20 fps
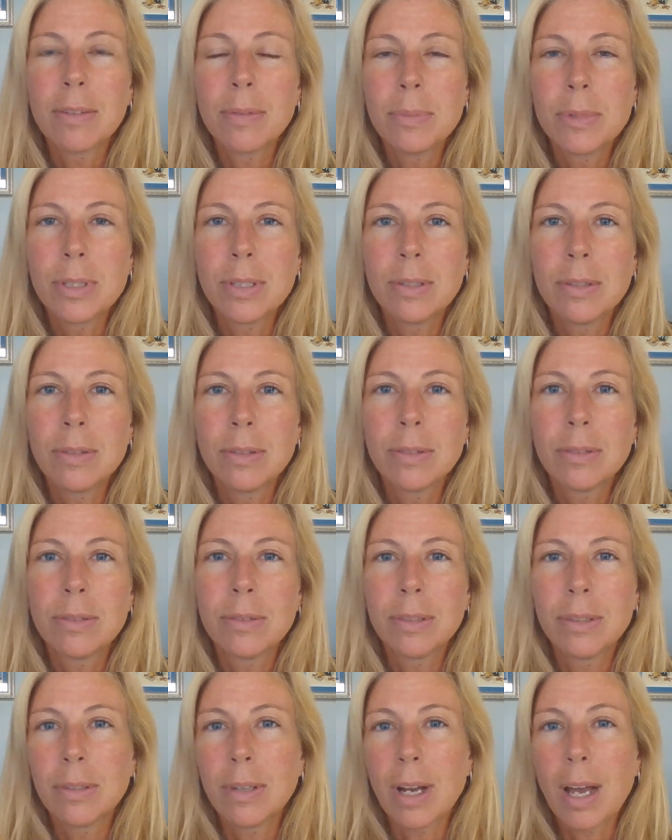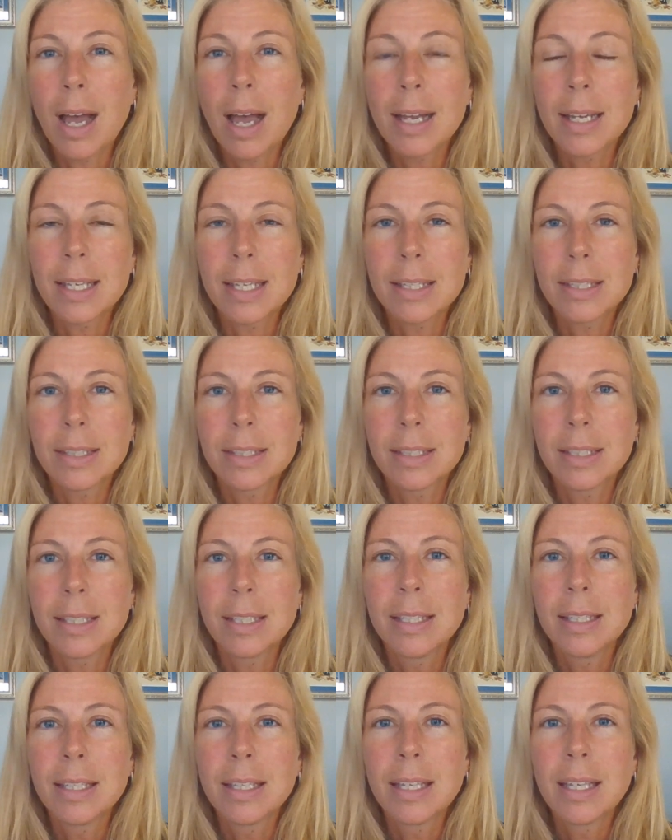from June through August
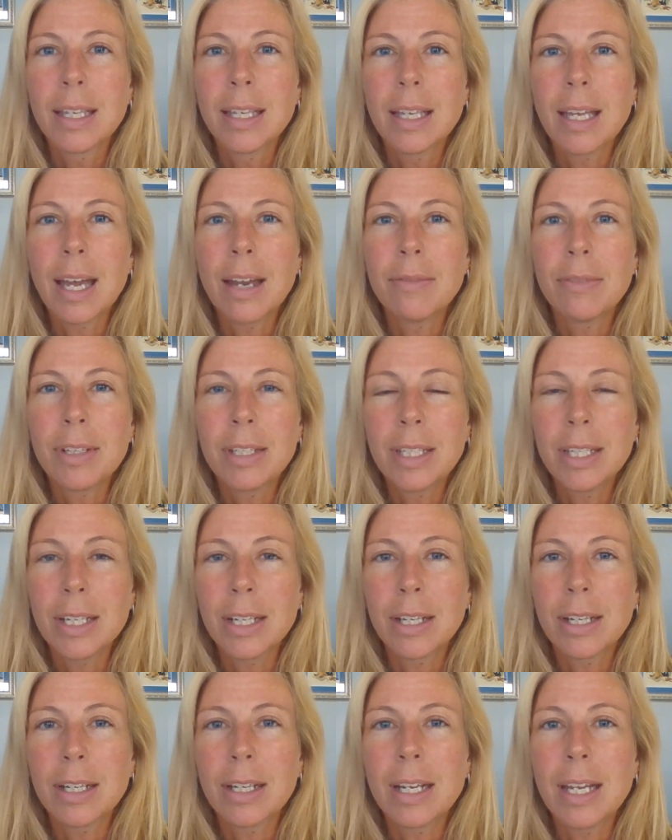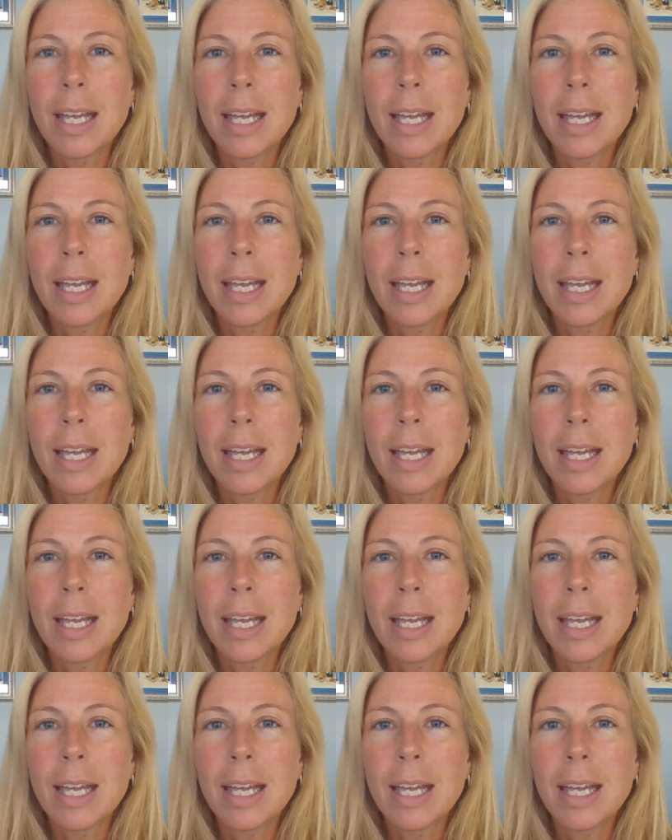every year.